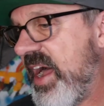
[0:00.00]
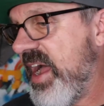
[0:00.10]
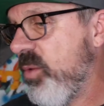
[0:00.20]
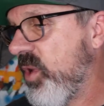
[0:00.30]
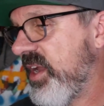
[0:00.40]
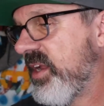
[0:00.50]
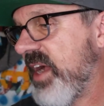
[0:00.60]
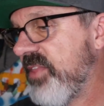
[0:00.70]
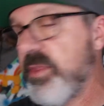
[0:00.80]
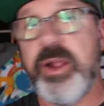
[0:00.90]
I went and
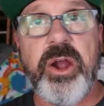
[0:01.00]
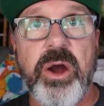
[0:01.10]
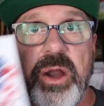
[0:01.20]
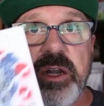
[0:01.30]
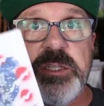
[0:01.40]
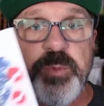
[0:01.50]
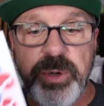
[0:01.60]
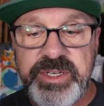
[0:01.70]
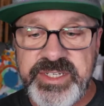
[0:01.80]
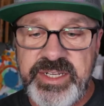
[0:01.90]
got the cards
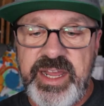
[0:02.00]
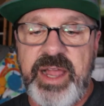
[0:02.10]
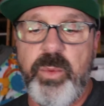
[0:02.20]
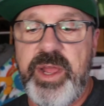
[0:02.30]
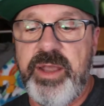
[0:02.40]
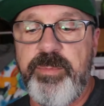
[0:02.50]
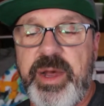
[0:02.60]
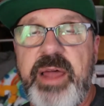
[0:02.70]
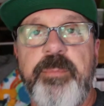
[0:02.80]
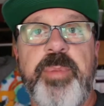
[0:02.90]
printed. I went and
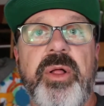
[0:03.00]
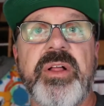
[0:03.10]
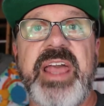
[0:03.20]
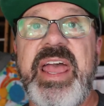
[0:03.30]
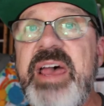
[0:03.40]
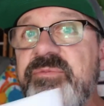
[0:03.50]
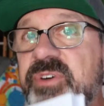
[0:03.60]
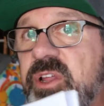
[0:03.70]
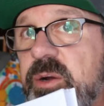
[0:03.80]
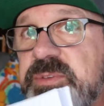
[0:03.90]
bought bulk
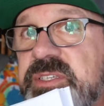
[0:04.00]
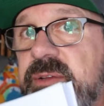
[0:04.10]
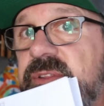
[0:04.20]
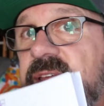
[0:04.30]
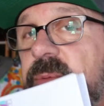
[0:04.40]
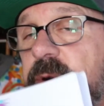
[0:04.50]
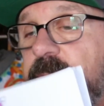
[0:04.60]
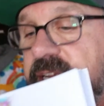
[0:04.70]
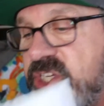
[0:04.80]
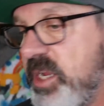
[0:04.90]
envelopes so they would
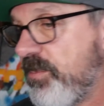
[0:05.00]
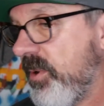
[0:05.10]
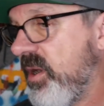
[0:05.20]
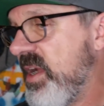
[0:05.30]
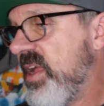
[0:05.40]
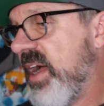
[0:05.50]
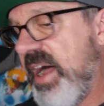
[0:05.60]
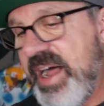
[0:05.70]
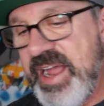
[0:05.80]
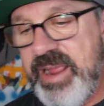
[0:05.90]
be cheaper.
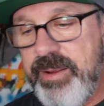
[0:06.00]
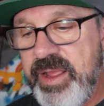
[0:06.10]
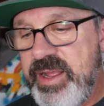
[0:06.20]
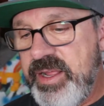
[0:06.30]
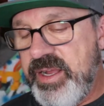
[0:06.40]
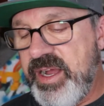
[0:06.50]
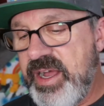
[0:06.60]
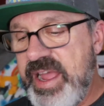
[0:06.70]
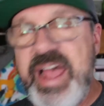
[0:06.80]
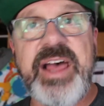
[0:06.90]
I
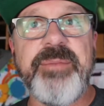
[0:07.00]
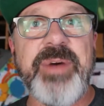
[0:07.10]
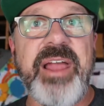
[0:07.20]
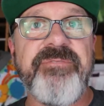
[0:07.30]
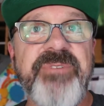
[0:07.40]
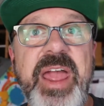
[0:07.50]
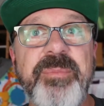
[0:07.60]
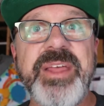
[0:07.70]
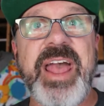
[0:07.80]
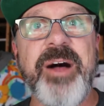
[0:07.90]
had my
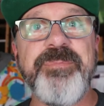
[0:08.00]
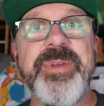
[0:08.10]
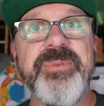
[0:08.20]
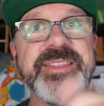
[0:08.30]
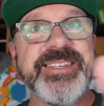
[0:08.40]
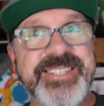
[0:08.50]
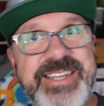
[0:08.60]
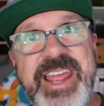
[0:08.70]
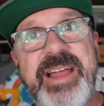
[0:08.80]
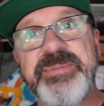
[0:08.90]
family help me with the
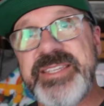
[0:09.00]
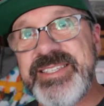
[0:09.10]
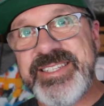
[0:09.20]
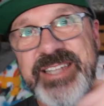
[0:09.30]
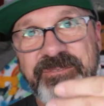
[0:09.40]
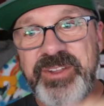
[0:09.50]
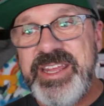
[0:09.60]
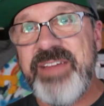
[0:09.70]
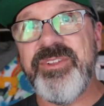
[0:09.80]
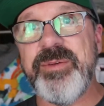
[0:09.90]
stamps and stuff in
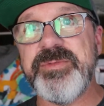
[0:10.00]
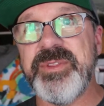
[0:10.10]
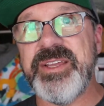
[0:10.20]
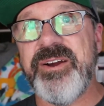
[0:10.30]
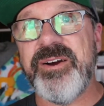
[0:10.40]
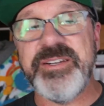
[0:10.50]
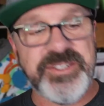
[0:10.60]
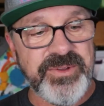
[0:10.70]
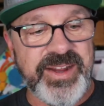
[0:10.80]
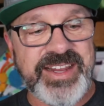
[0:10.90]
the envelopes with the
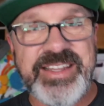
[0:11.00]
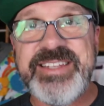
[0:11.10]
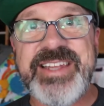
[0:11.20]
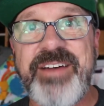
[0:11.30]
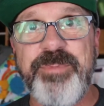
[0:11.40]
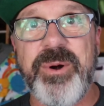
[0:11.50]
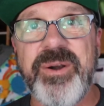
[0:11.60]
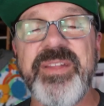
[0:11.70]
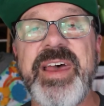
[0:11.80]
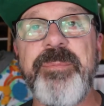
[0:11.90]
cards so I could at least have
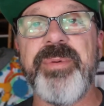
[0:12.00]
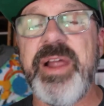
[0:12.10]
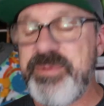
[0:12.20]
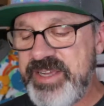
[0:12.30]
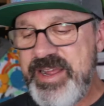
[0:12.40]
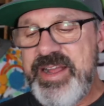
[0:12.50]
part of that prepped.